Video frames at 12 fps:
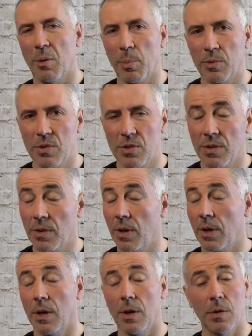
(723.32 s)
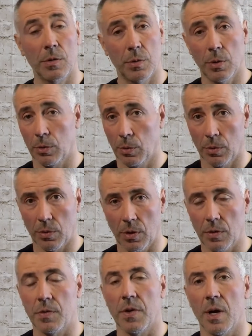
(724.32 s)
position, it's not good,
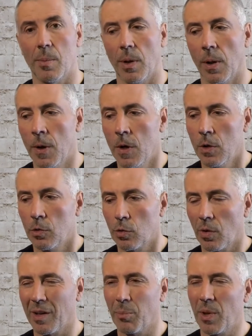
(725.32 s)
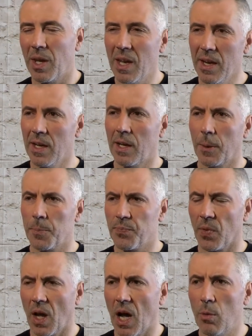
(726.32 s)
it's terrible. So at the beginning
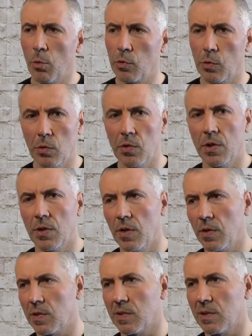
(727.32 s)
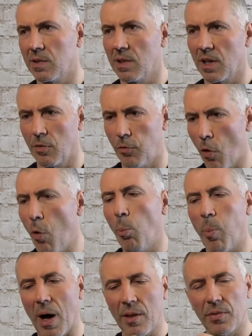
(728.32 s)
I was using this like foam
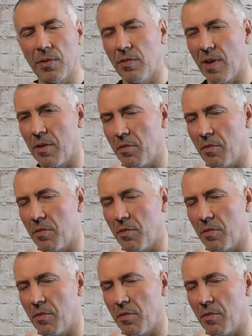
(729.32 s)
pads, very,